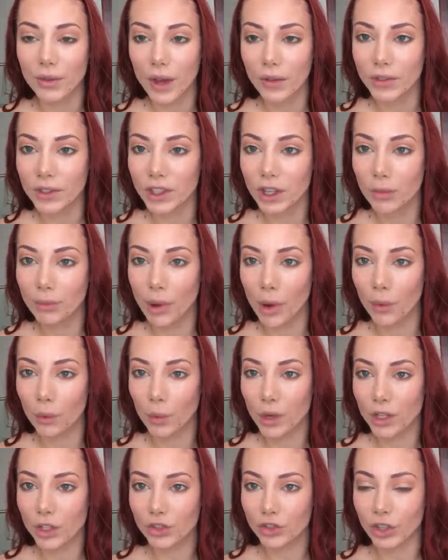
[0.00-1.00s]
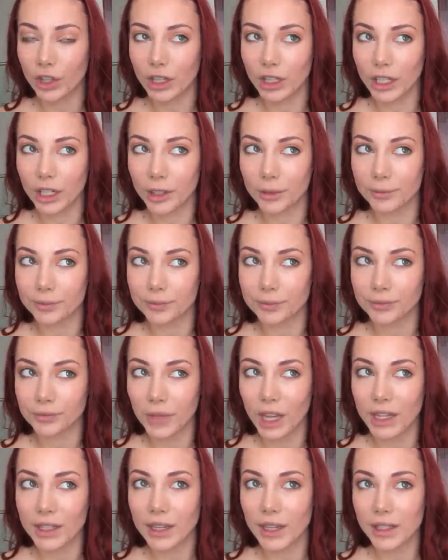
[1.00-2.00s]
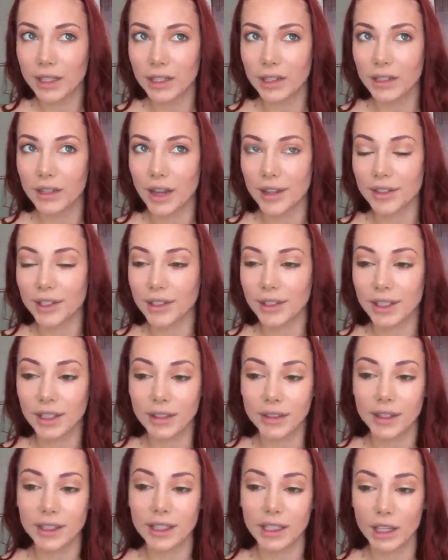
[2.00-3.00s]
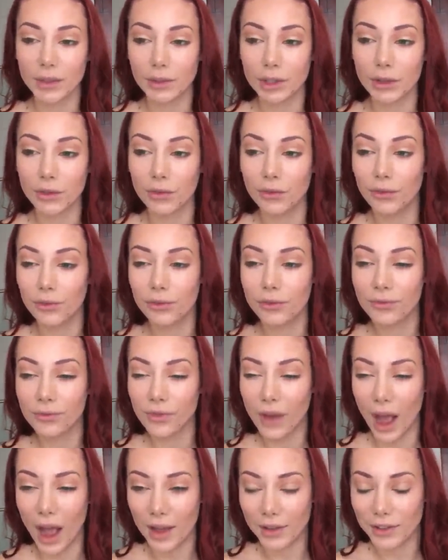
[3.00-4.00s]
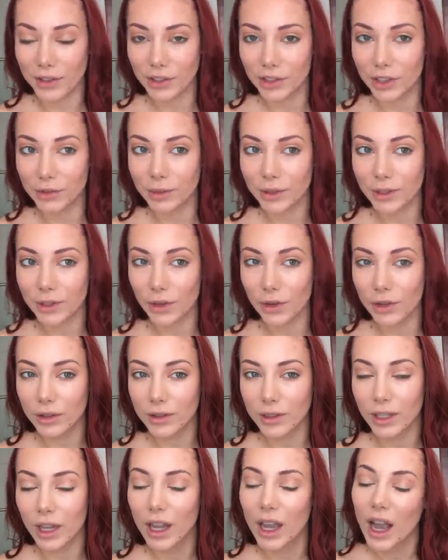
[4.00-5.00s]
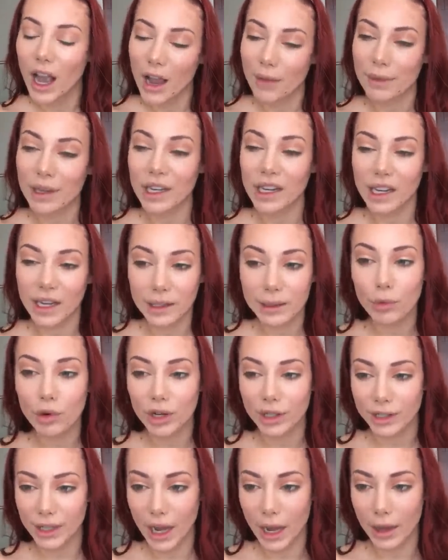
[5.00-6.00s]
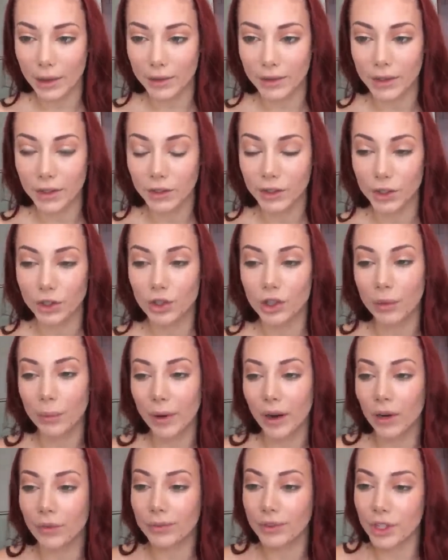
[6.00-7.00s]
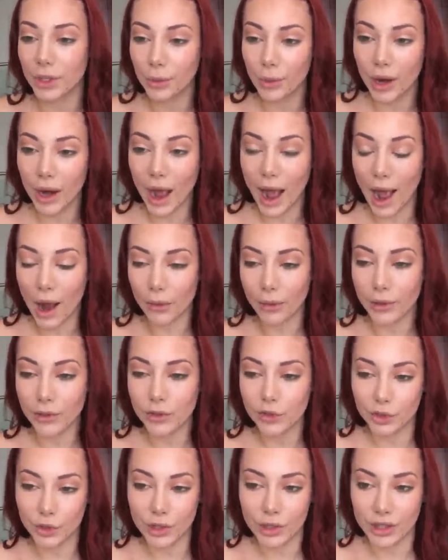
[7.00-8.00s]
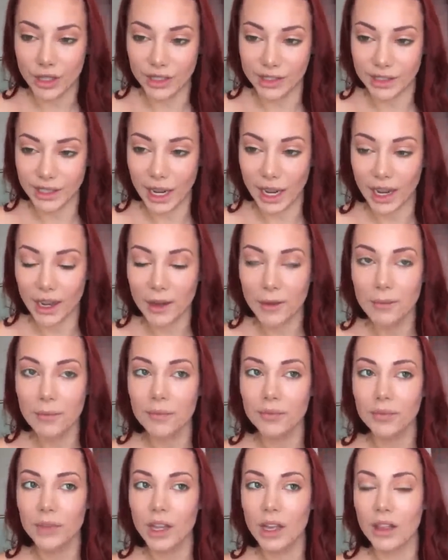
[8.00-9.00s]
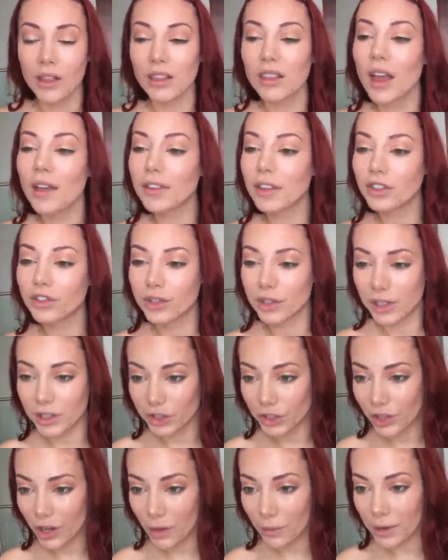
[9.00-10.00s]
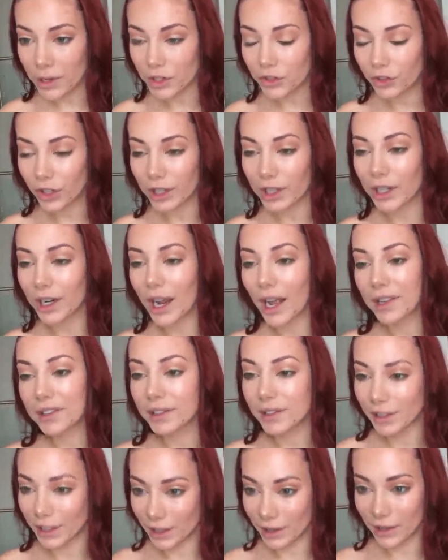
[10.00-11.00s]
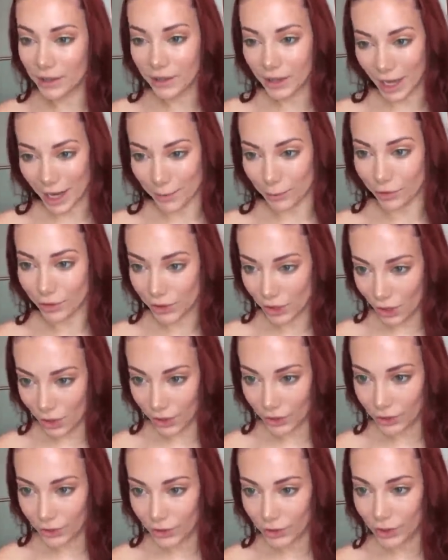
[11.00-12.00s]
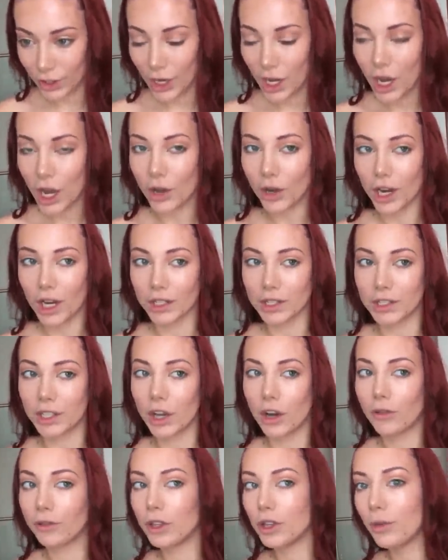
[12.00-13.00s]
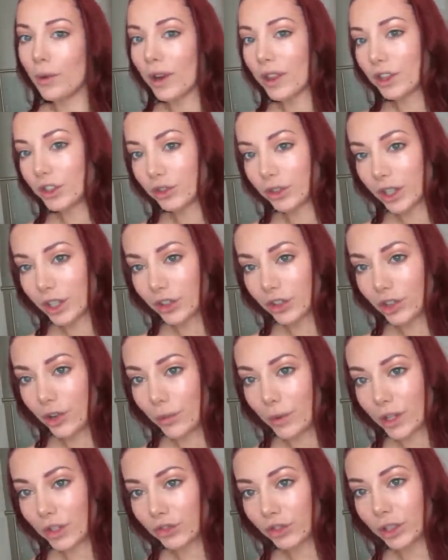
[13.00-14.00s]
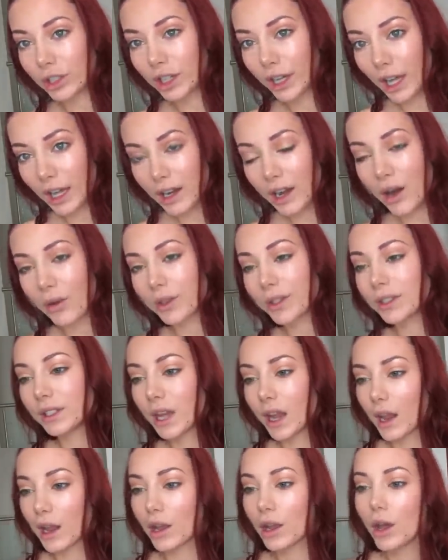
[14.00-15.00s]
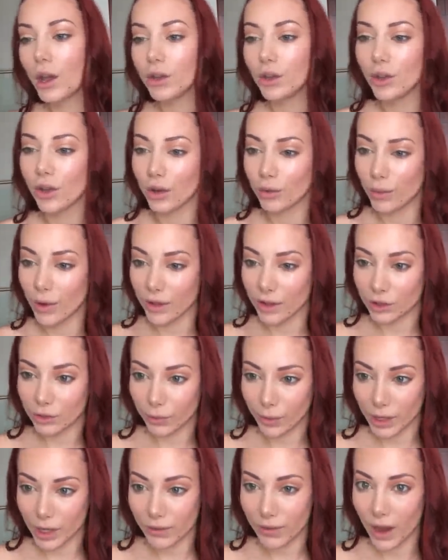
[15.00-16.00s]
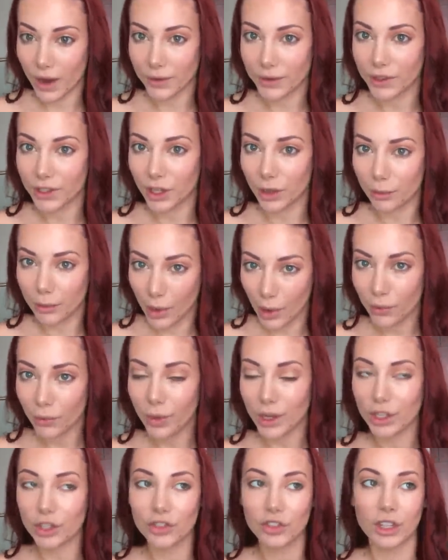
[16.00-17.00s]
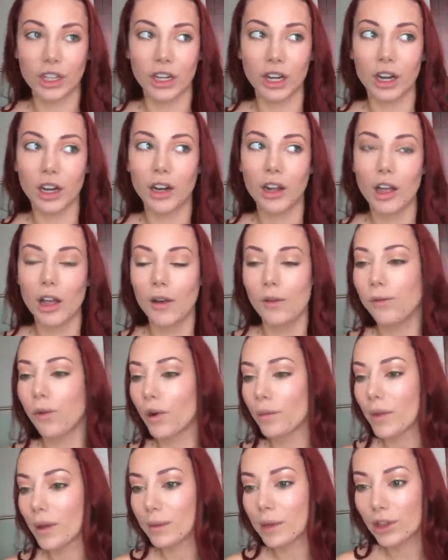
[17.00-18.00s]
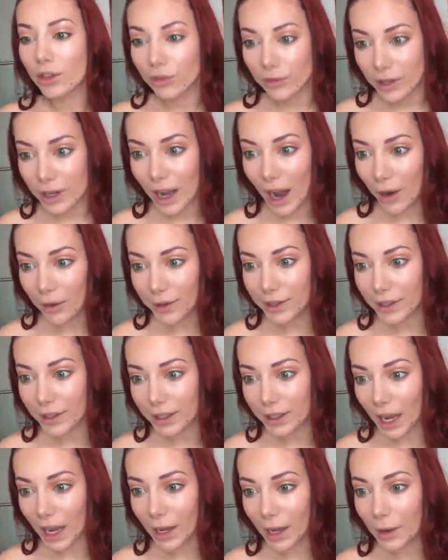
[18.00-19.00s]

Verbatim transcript: Steel Bone Waist Trainer, it doesn't necessarily give you faster results. I mean, it is more intense, so you can wear fewer hours during the day than the traditional waist trainer and see the same results. Okay, so if you wear the traditional waist trainer eight hours a day, you could wear the 25 steel bone waist trainer for maybe three hours a day,